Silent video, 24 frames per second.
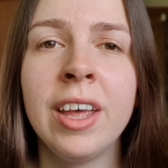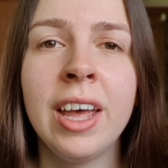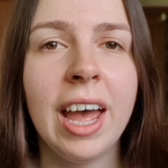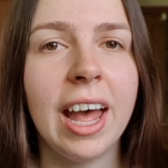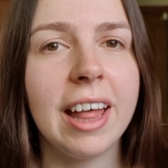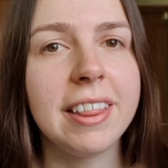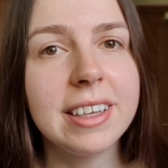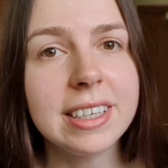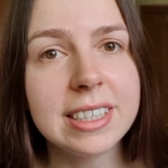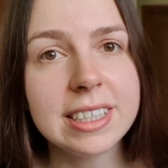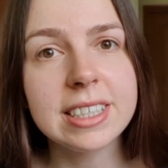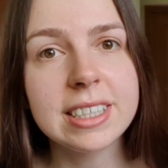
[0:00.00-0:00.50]
And
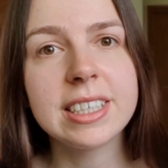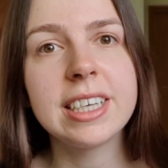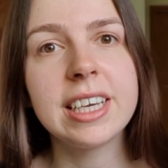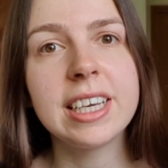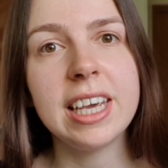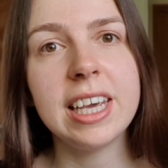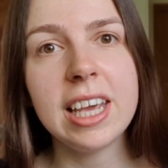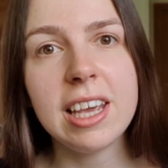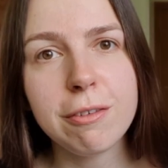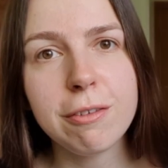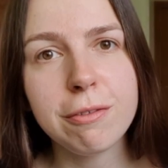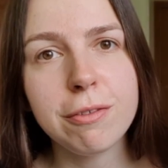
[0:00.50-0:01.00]
this is a
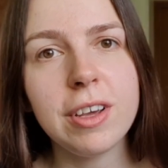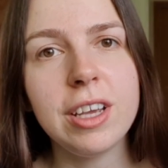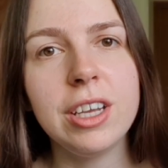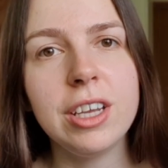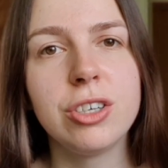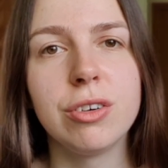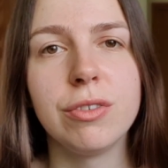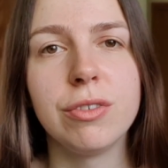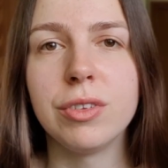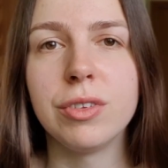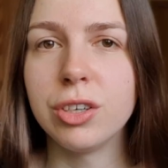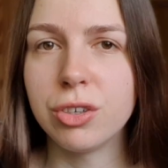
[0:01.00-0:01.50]
key
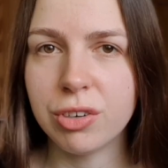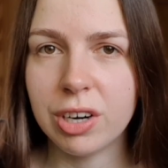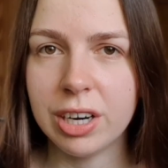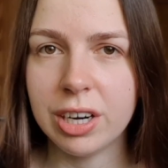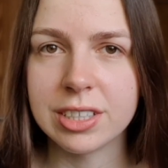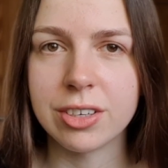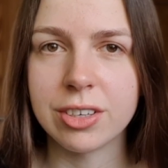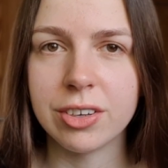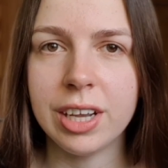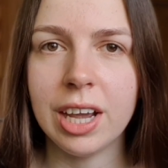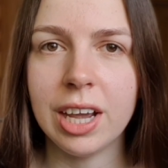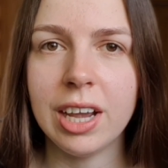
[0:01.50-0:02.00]
feature of the
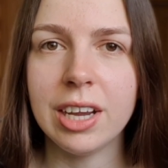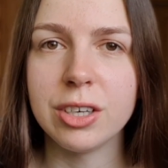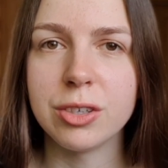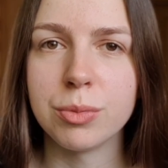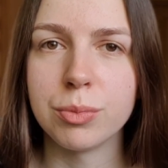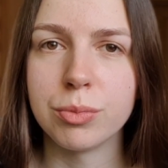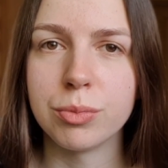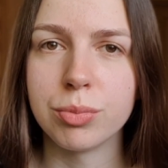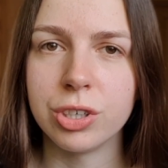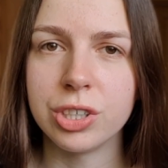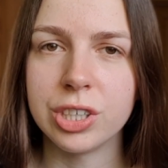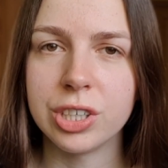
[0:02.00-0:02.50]
Translocation
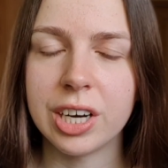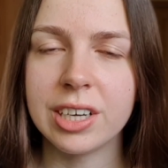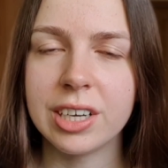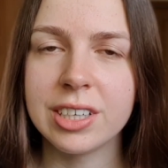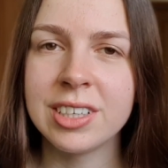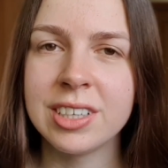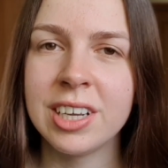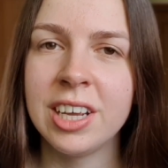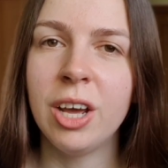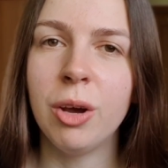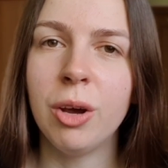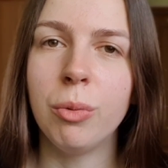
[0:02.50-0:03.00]
Project.
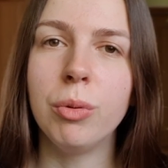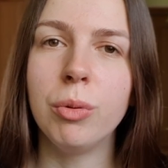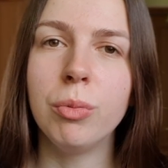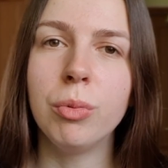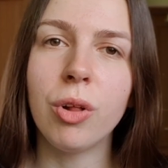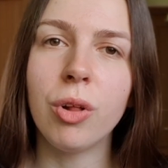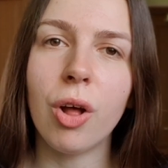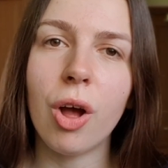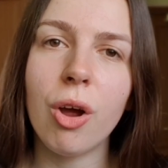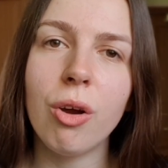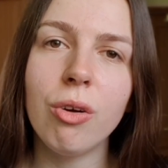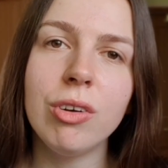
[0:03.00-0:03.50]
We
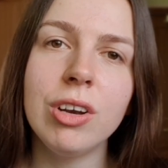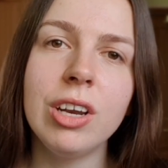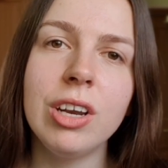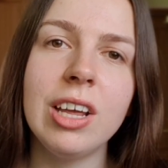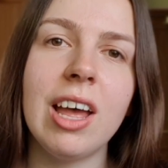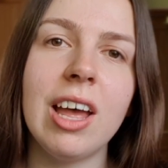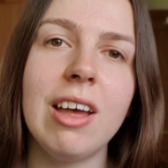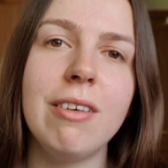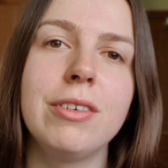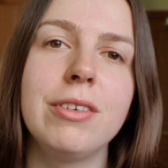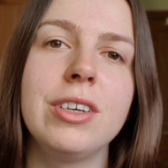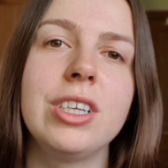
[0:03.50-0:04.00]
will only
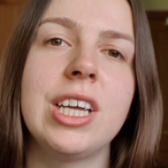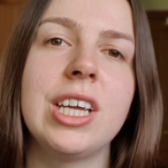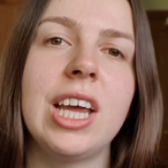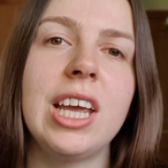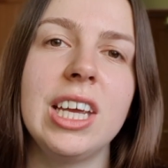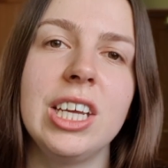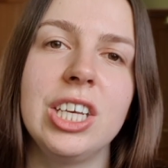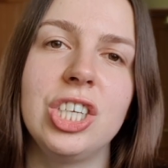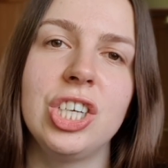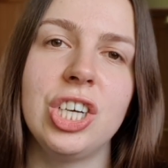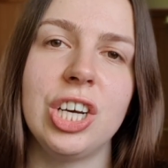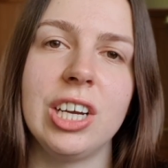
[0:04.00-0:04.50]
ever
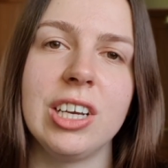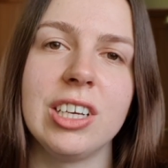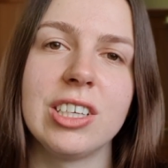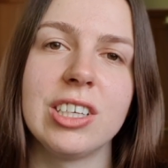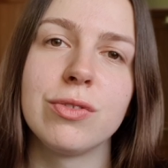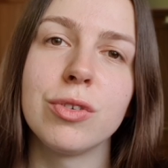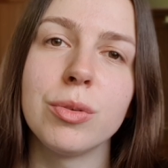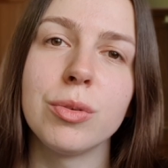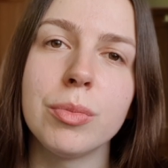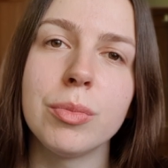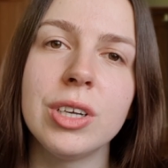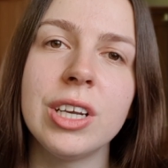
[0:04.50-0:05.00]
take chicks
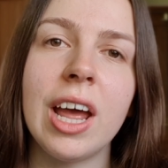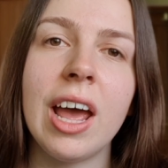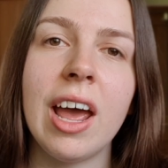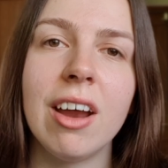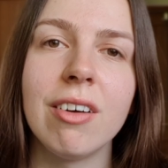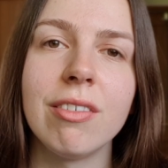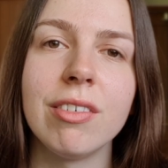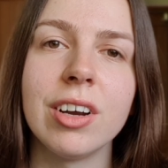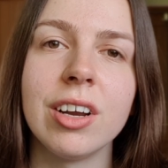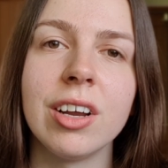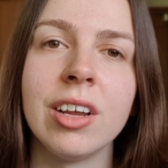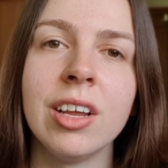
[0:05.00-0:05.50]
from an
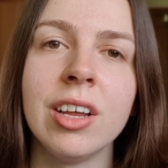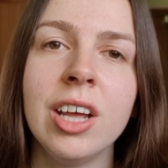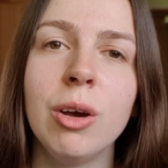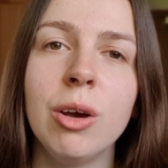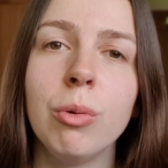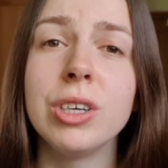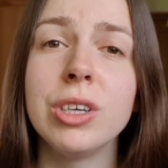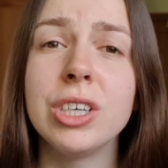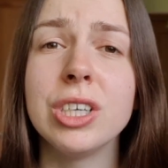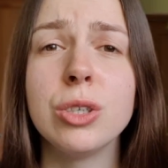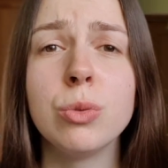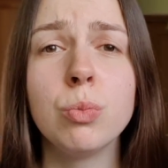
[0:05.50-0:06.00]
area
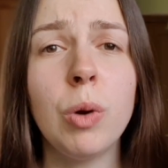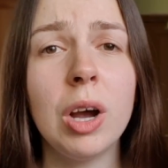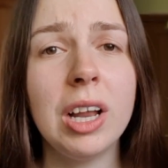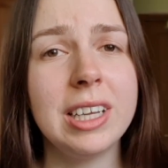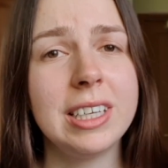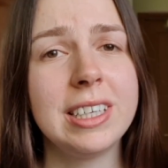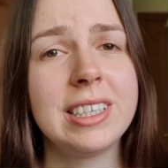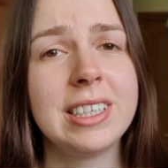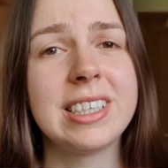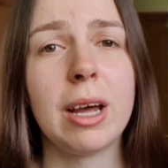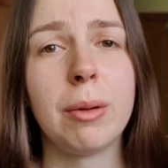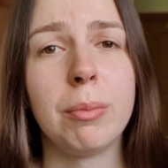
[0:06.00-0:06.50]
which is well
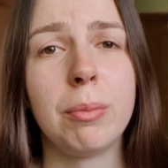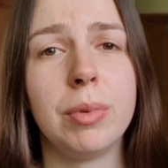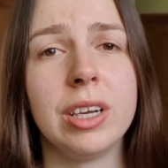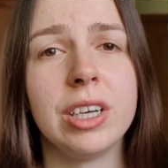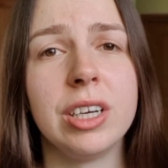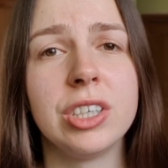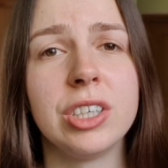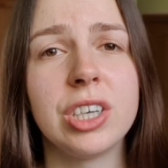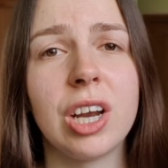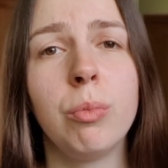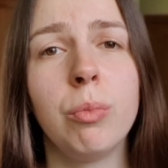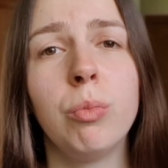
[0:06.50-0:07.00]

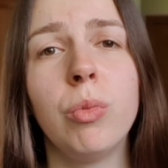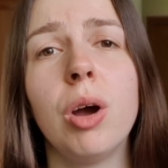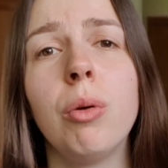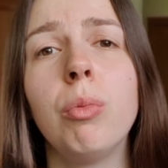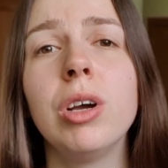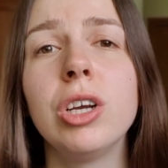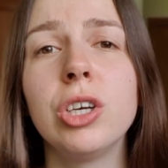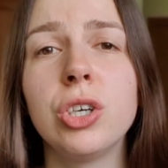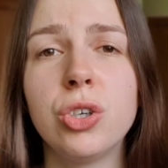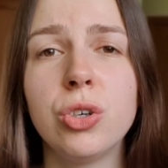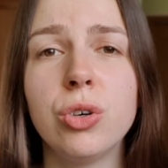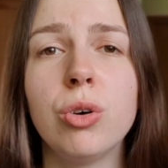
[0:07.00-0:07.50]
established and where we're
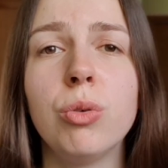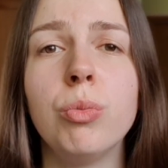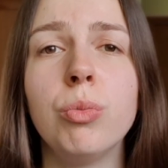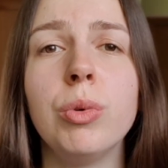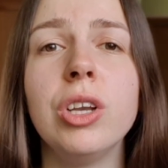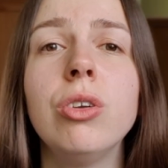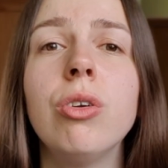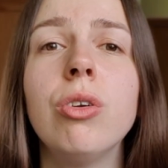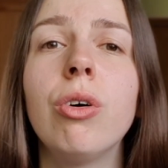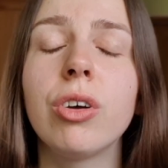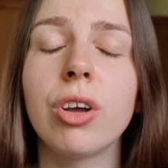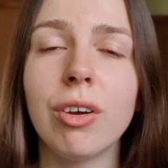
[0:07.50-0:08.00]
sure we're
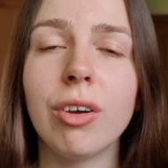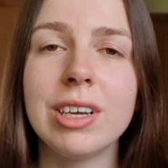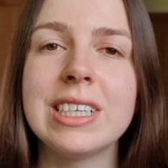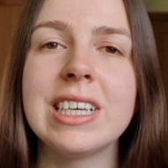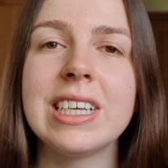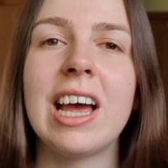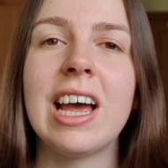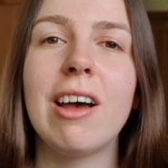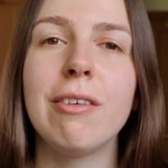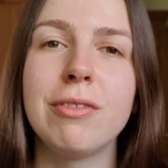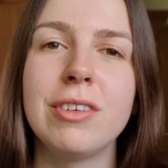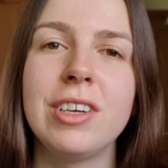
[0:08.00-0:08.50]
not going to
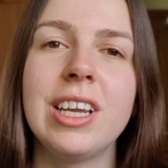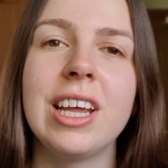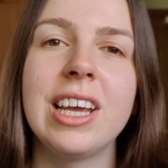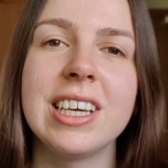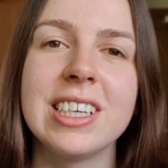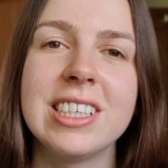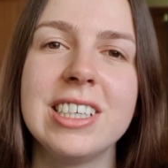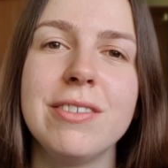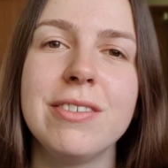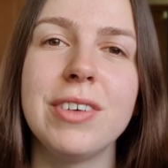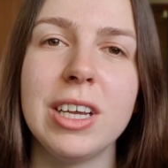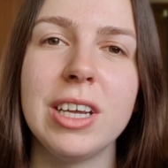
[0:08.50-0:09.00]
have a
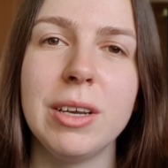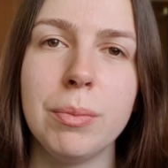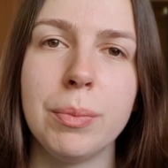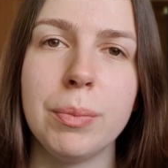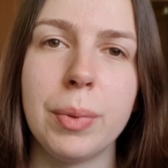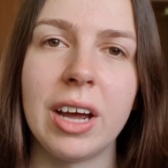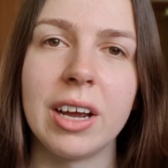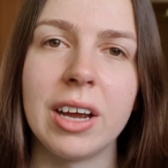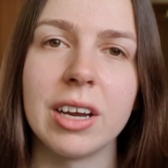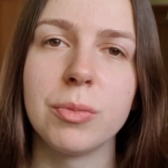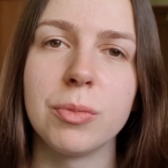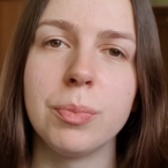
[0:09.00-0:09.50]
negative
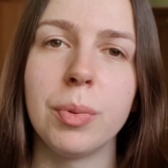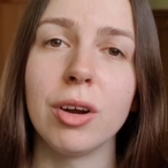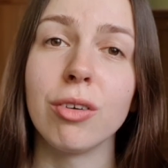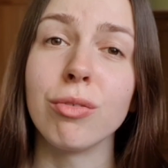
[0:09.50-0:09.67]
impact by